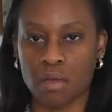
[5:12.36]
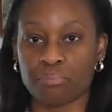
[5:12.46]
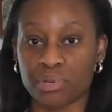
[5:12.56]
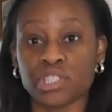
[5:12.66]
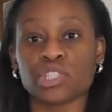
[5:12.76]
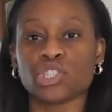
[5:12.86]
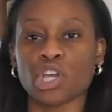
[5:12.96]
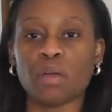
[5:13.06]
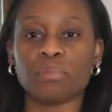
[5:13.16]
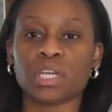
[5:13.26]
printed
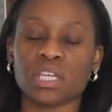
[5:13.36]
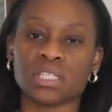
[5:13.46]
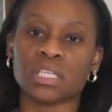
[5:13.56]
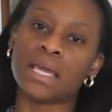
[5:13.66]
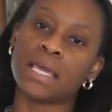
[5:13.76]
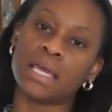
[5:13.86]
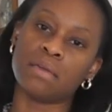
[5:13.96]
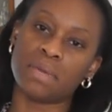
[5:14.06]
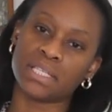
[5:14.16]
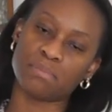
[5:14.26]
shirt, because
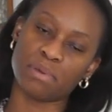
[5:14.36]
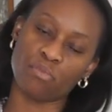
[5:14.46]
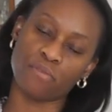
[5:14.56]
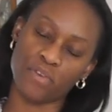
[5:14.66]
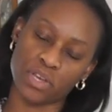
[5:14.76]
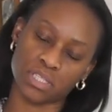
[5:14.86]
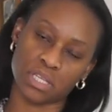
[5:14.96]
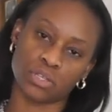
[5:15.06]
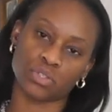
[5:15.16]
it makes it a bit more versatile.